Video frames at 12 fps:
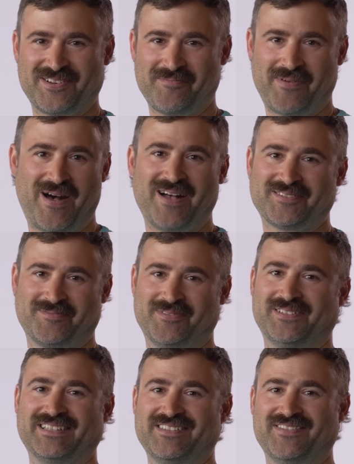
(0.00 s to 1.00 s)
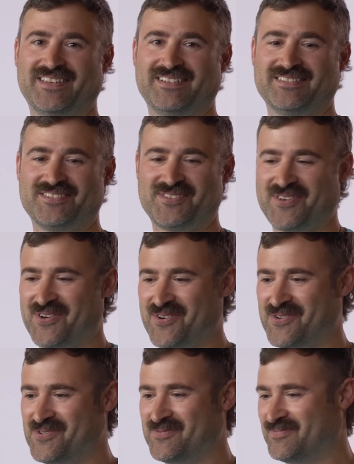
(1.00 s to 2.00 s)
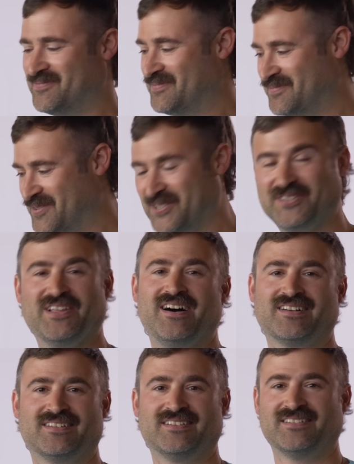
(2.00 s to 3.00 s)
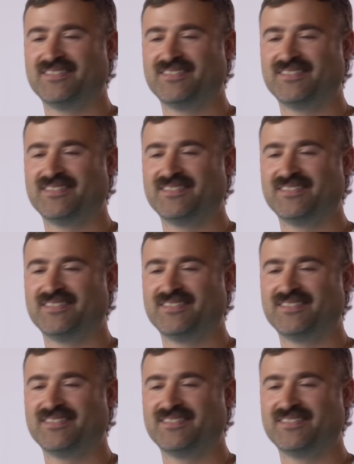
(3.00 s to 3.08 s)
are possible even, so good luck.